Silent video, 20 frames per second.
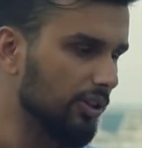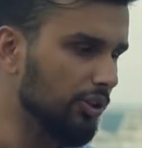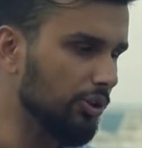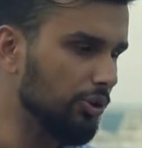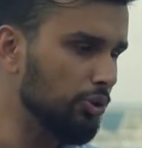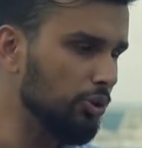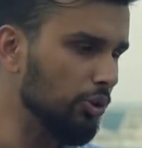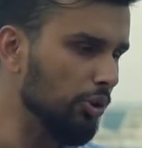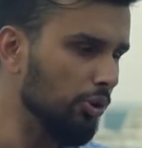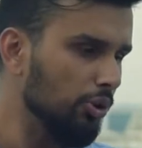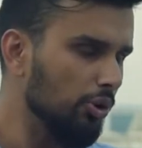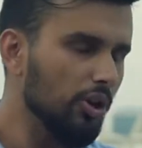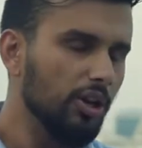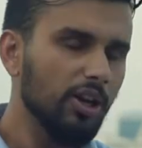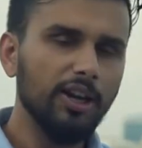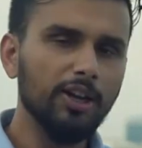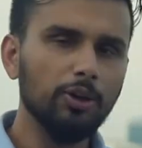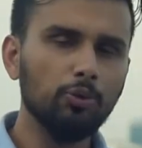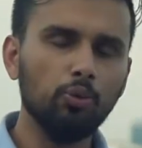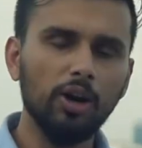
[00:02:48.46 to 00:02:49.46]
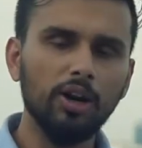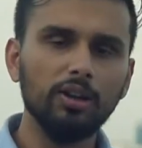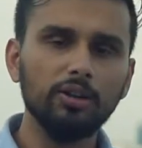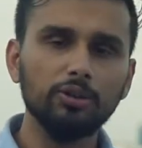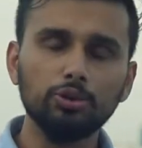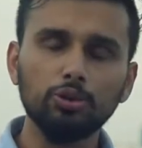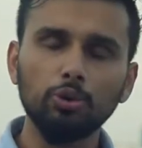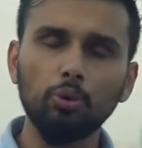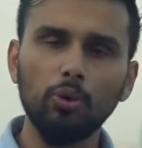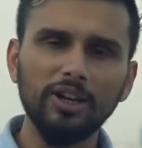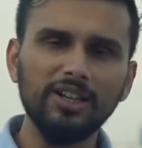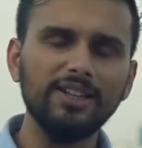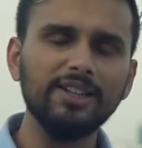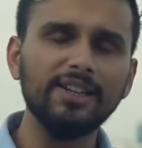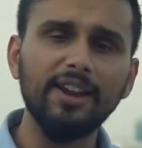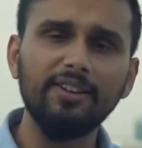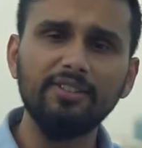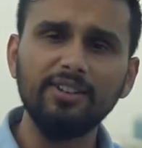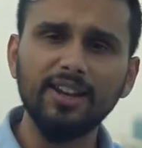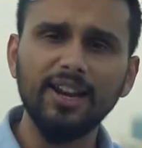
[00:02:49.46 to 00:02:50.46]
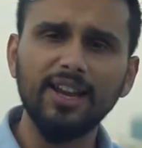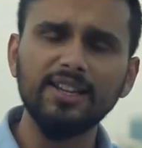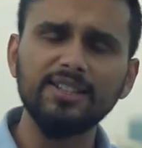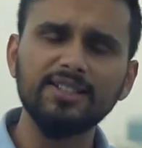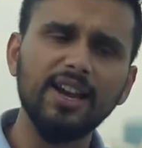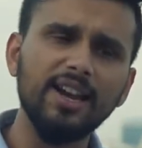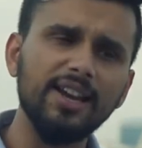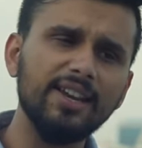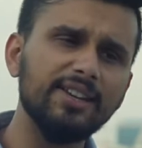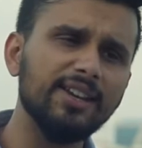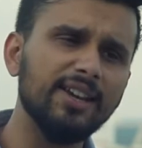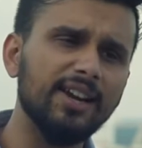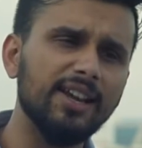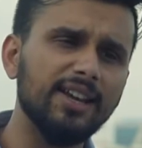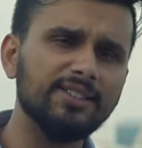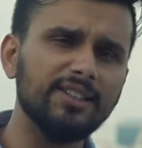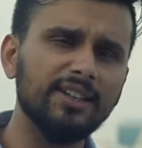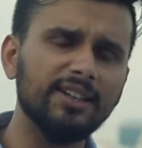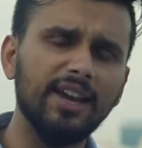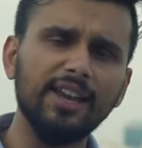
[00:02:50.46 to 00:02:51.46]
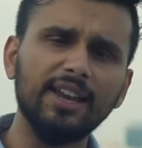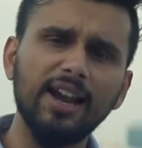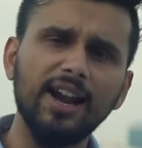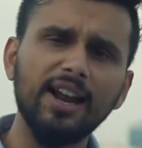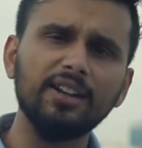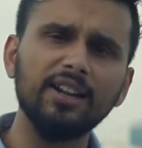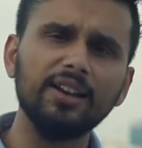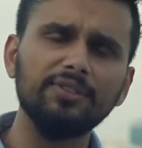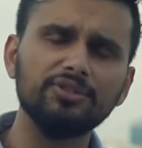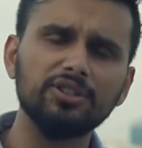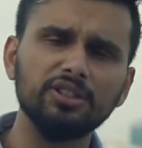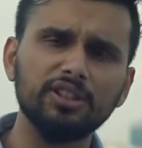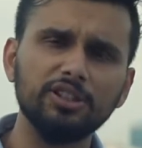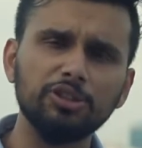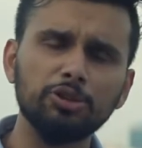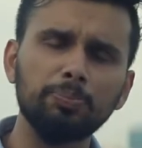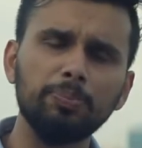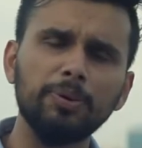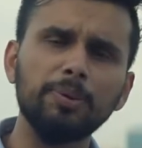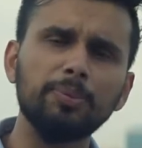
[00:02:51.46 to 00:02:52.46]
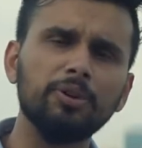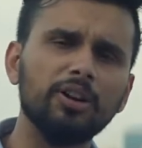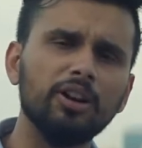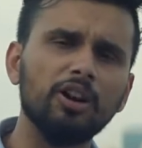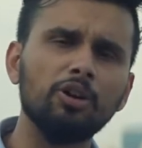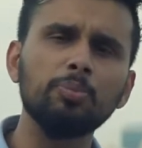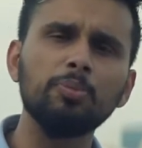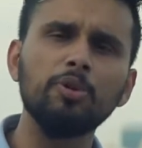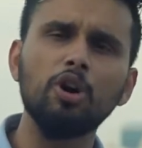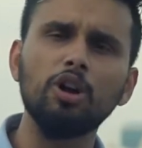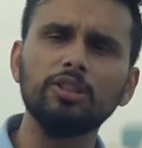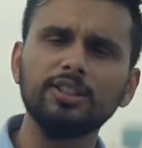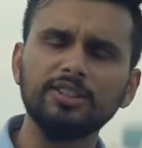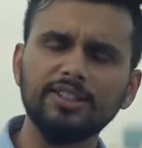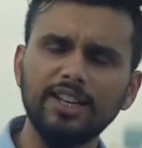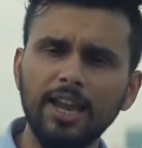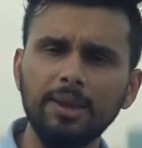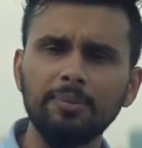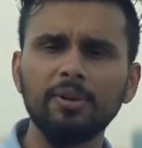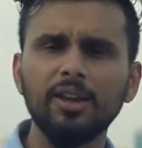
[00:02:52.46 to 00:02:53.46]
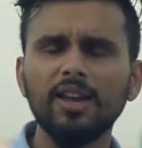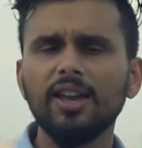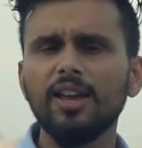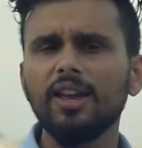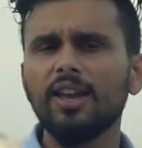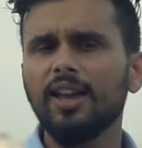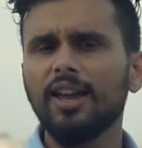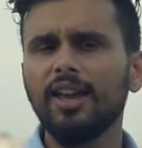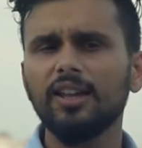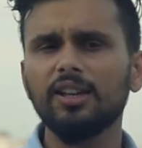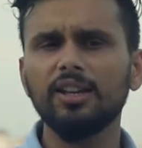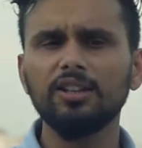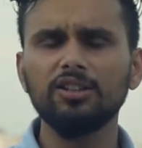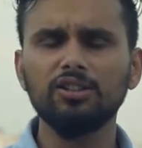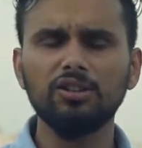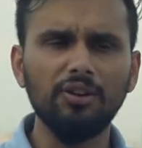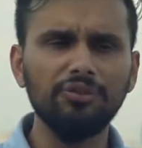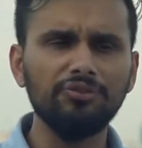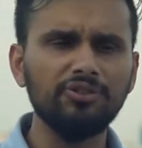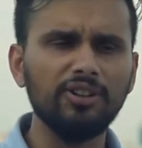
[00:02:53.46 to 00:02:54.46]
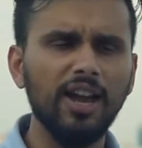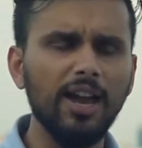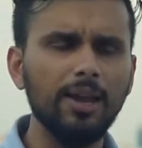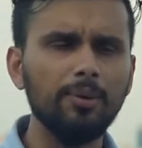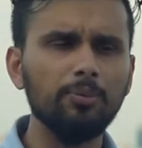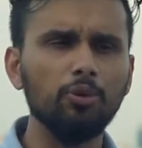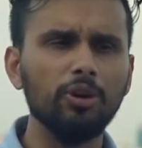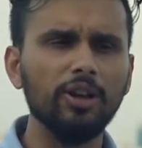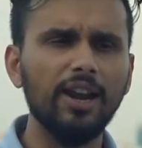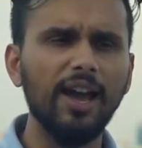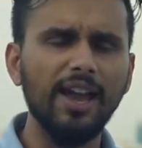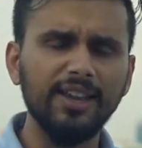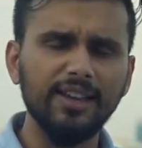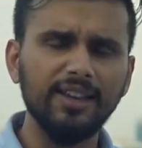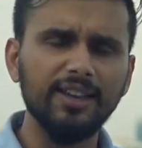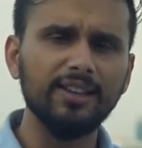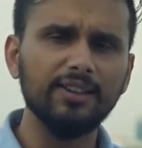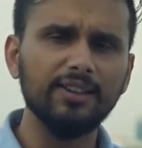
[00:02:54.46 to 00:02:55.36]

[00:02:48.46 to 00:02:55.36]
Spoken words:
So what did I realize? I realized that I can't have successful people around me all the time, and at tough time, when I